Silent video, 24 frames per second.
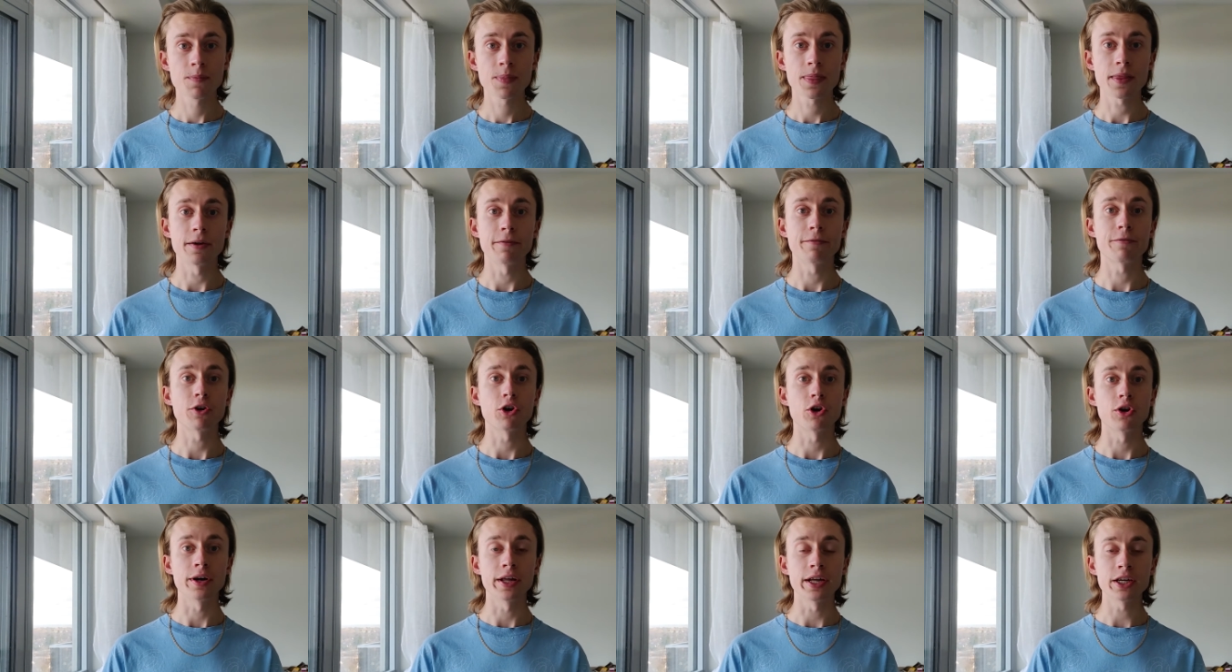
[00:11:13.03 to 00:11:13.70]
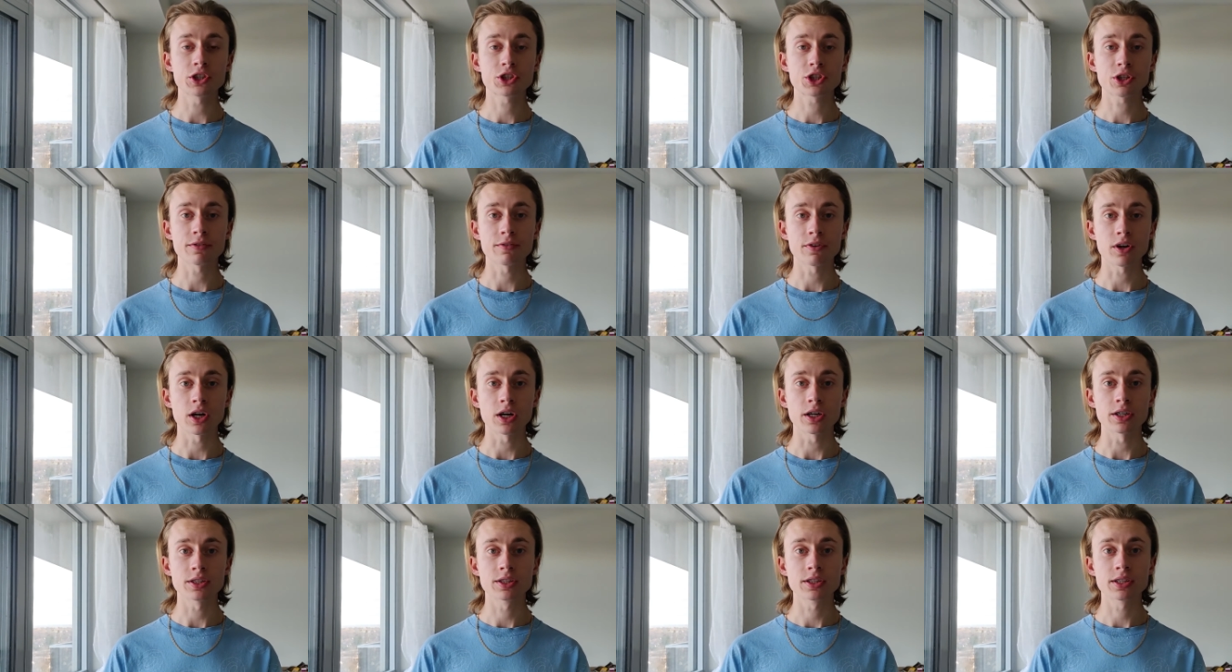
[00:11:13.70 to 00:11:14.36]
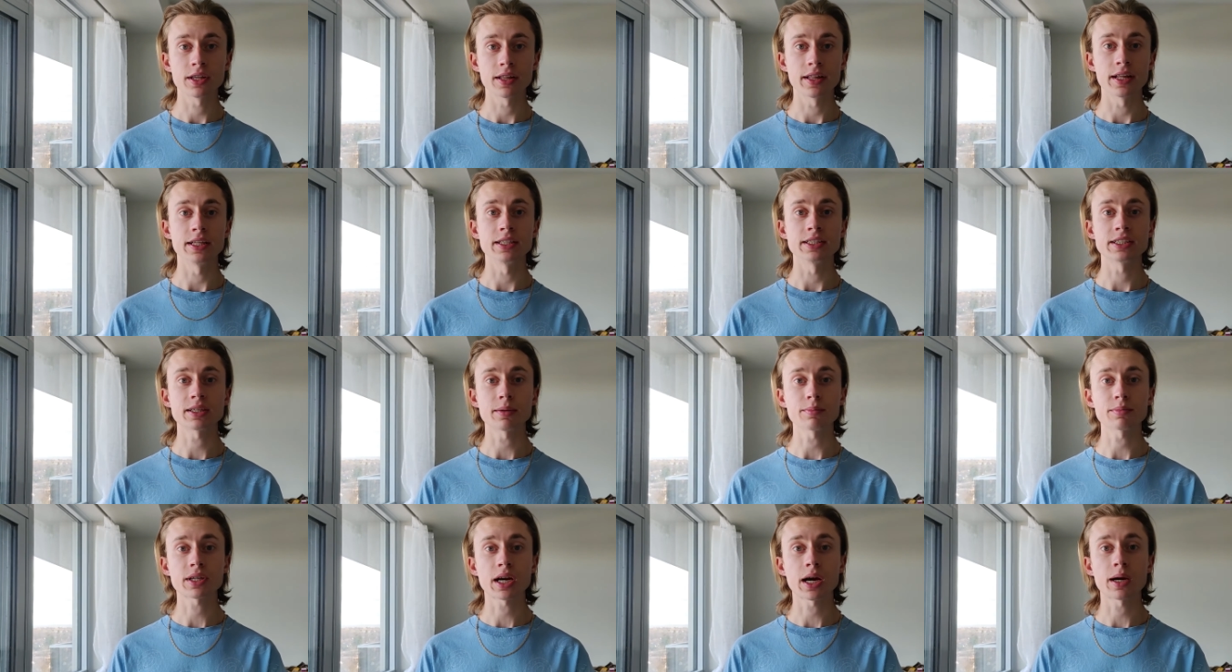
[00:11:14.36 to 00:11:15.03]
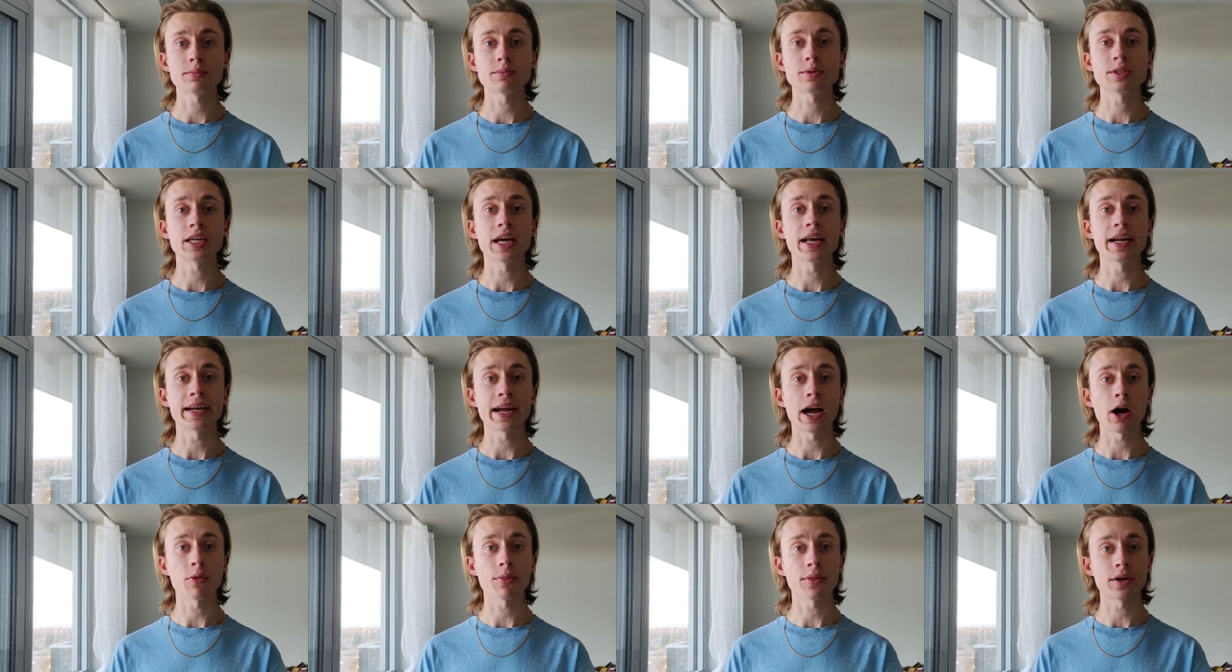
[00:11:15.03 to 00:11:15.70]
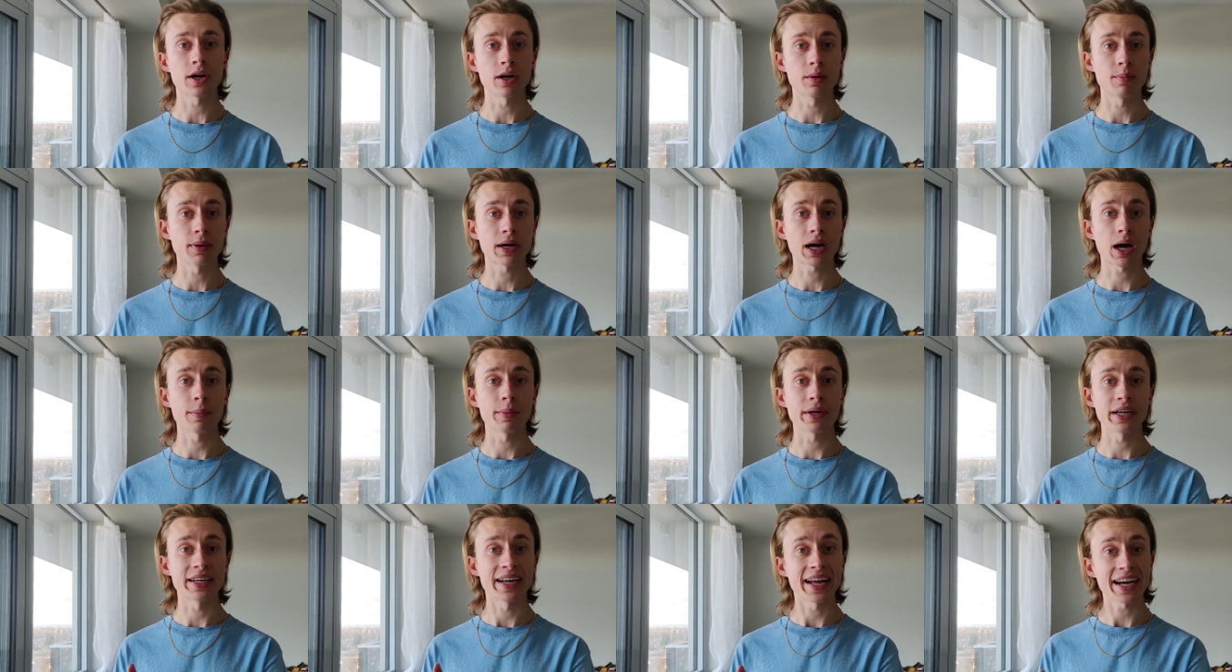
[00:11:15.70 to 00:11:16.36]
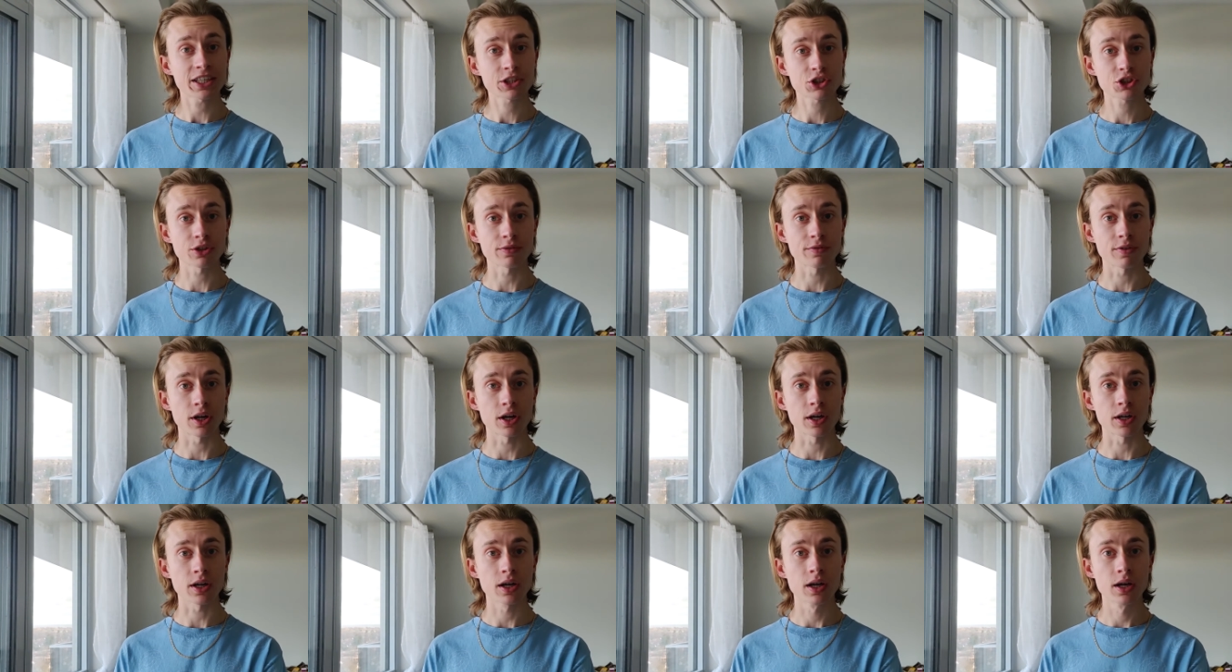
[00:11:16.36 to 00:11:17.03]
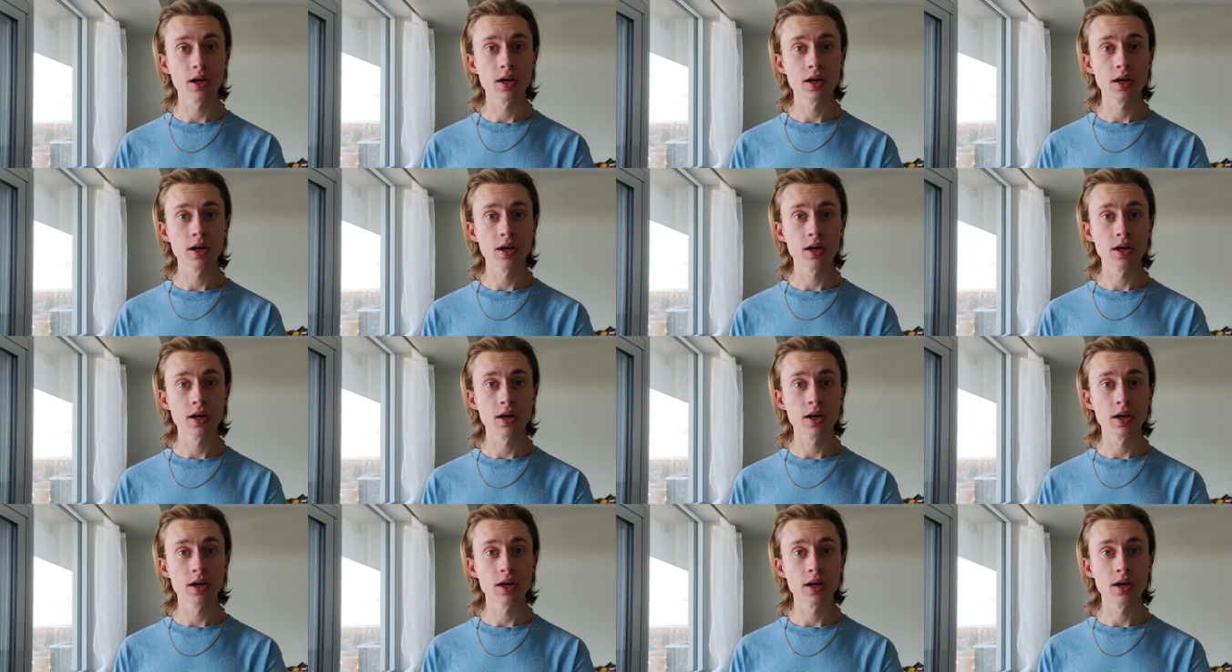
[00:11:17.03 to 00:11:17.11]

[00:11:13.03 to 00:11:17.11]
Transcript: If you're an introvert, then sometimes getting out there and becoming an extrovert